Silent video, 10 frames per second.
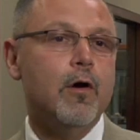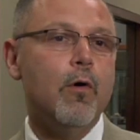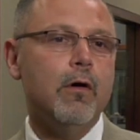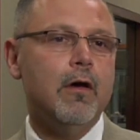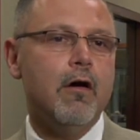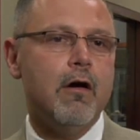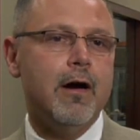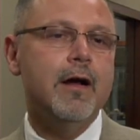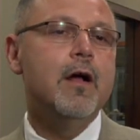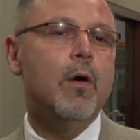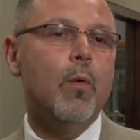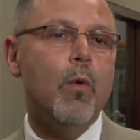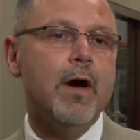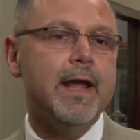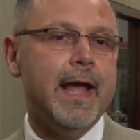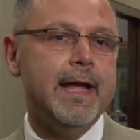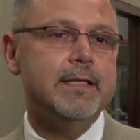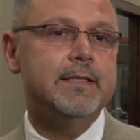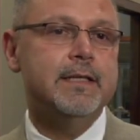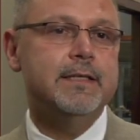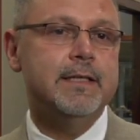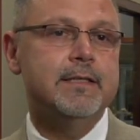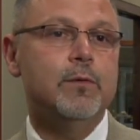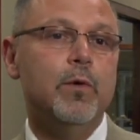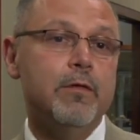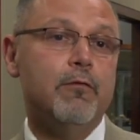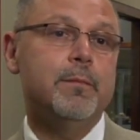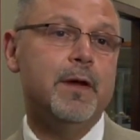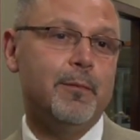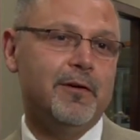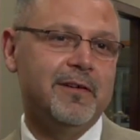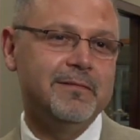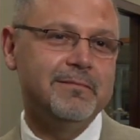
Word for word: call our one eight six six Winthrop number.